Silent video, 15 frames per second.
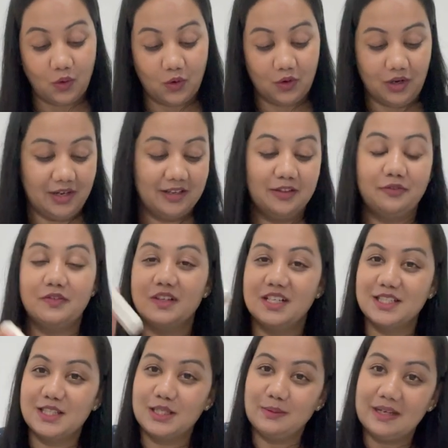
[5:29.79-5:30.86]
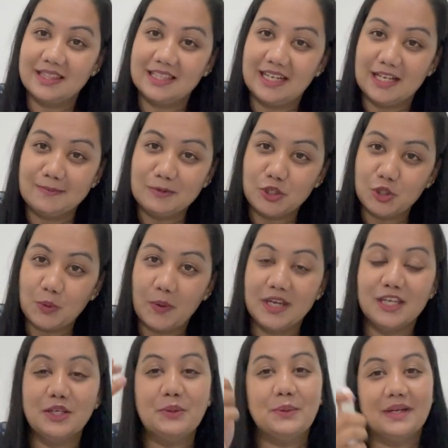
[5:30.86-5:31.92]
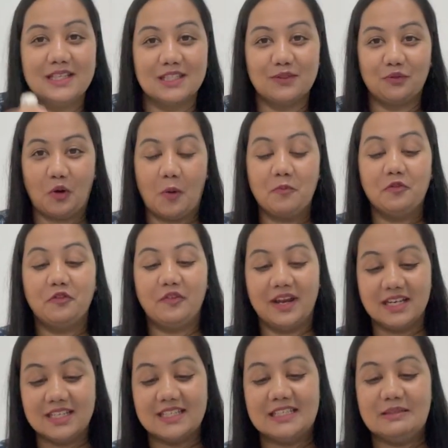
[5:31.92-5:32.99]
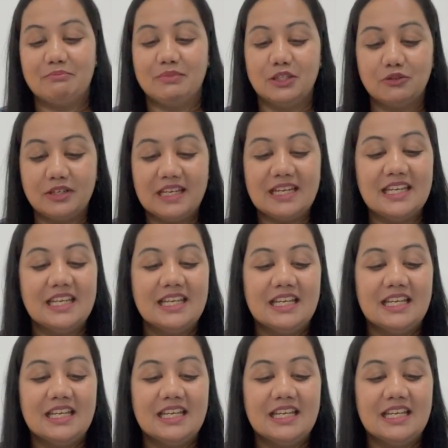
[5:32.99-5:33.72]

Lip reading: Or the first one that I'm showing you is from Fenty Beauty.